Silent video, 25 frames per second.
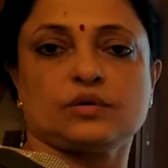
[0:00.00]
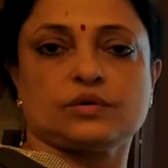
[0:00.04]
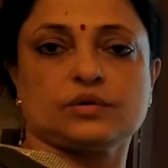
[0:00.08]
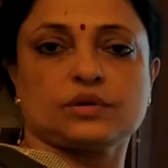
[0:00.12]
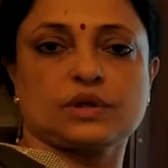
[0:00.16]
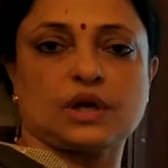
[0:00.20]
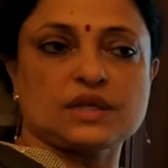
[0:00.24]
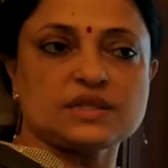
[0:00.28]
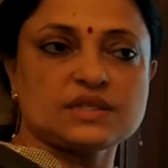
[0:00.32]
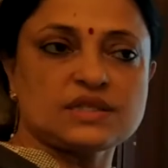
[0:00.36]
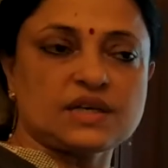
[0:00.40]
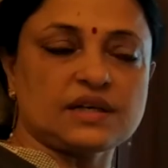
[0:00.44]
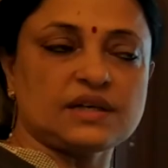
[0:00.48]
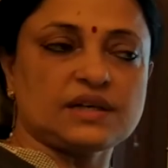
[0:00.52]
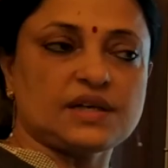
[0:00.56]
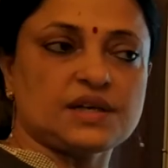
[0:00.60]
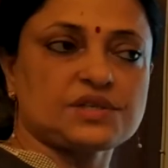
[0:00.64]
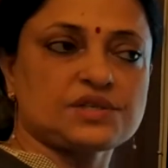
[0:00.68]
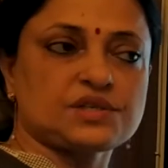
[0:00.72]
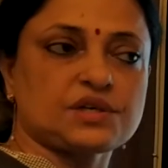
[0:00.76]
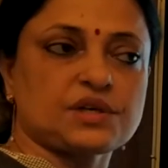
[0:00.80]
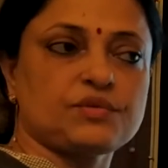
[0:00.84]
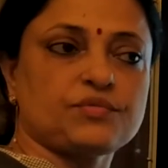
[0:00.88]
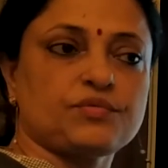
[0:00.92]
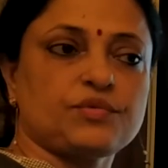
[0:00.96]

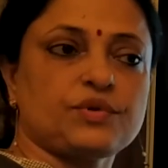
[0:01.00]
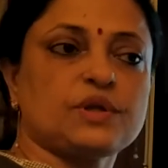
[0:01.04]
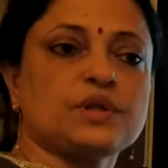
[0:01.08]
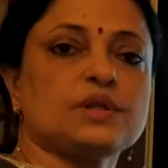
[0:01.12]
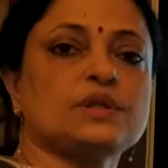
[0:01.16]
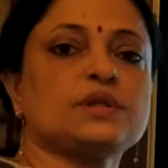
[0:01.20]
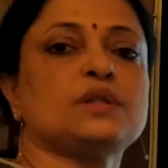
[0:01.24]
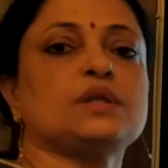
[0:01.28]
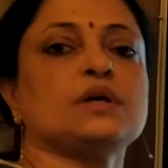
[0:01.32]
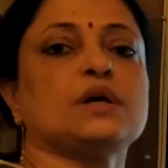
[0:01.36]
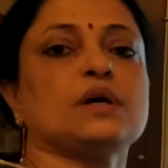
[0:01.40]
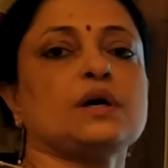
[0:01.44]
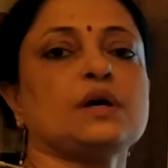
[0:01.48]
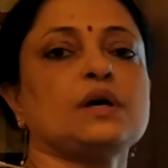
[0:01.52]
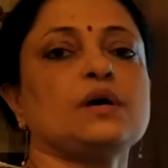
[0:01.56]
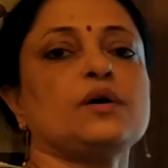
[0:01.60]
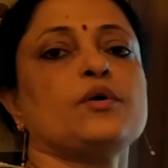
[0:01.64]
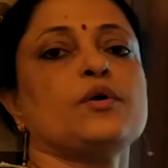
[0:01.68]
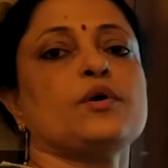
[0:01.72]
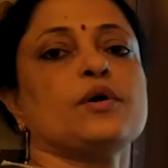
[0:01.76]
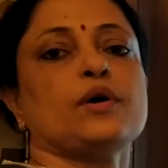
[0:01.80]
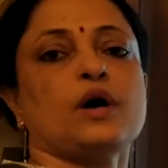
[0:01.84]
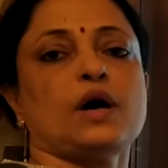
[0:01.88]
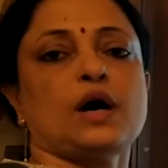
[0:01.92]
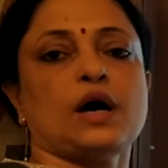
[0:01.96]
consultation with
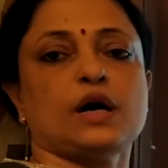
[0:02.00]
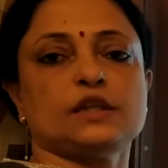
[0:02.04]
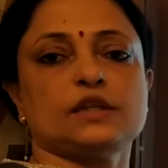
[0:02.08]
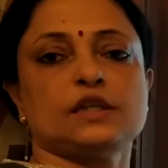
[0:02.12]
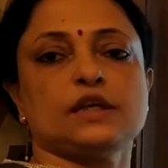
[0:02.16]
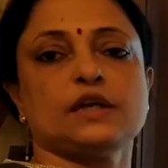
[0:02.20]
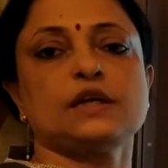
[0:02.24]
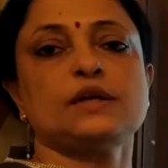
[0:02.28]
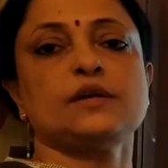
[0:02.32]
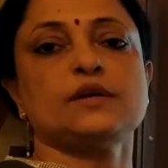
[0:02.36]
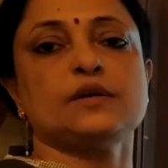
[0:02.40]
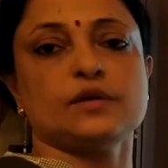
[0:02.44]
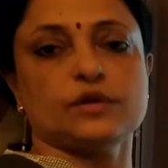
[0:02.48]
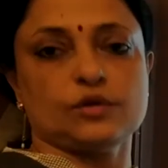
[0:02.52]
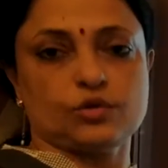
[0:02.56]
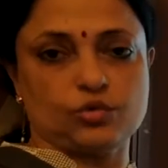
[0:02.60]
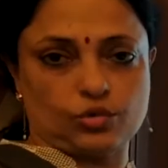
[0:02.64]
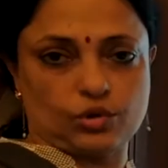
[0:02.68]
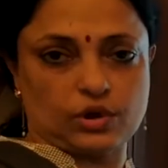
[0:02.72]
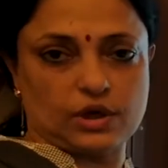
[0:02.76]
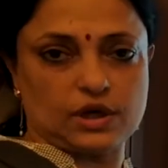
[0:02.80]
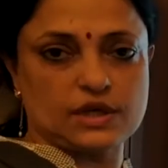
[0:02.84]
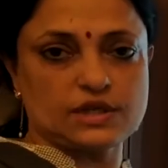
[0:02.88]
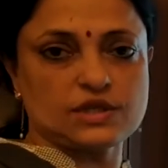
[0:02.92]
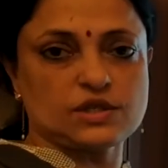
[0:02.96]
other
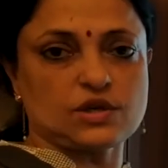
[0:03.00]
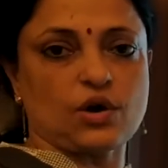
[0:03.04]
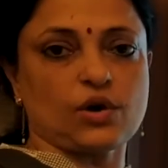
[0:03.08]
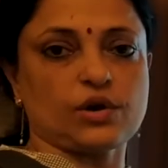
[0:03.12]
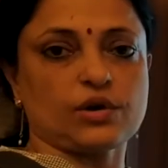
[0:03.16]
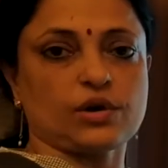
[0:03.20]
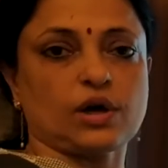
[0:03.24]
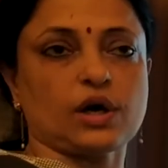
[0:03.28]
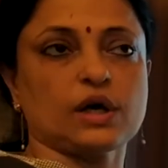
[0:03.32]
rulers or